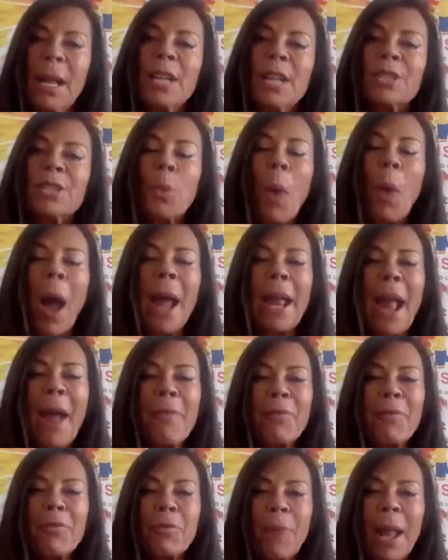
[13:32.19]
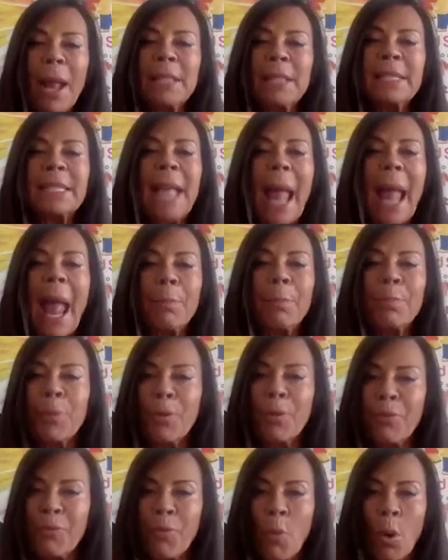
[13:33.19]
So I have friends and
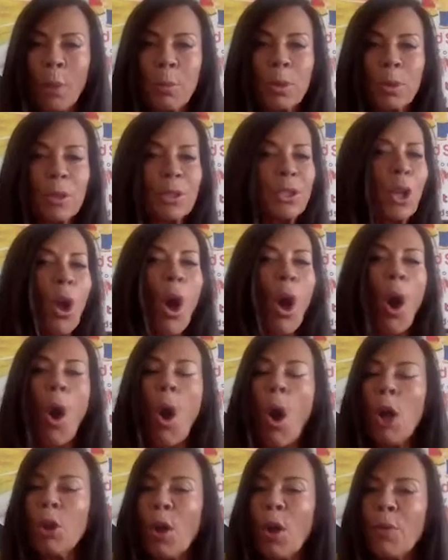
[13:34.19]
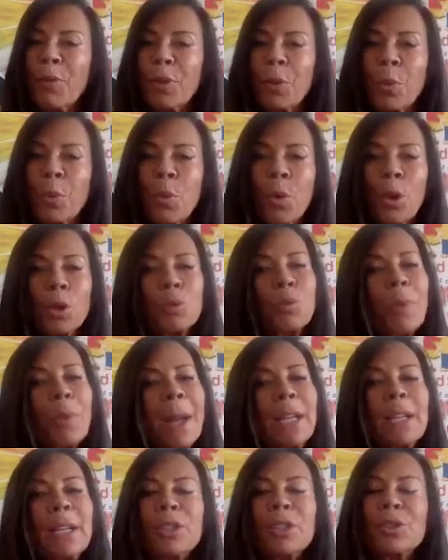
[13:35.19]
performers all over the world
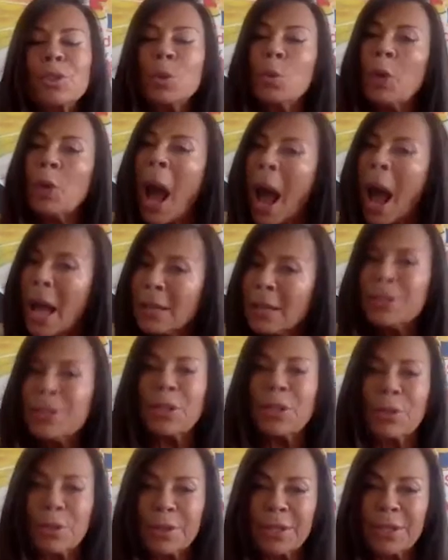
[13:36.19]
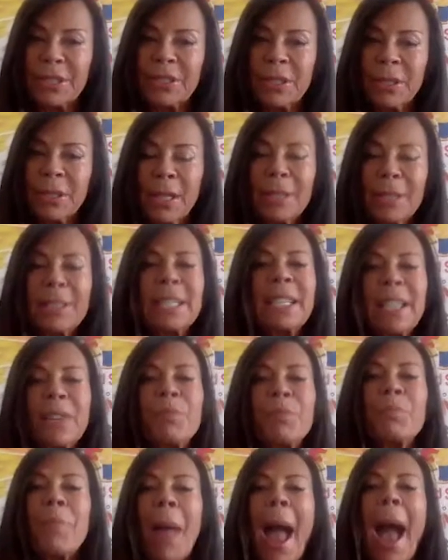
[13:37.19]
ready to do concerts to
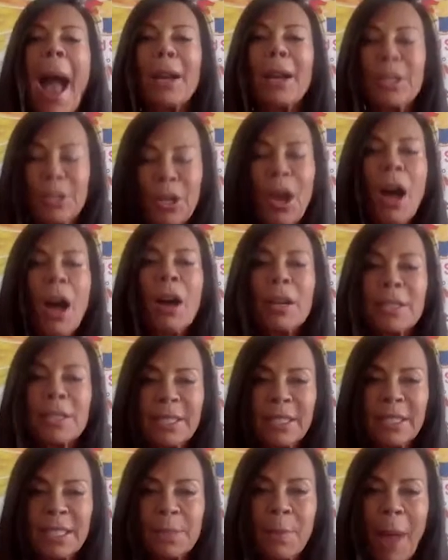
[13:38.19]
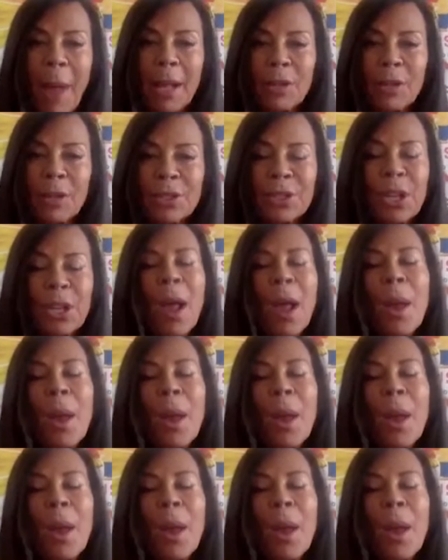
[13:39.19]
give back to Hugs and Smiles,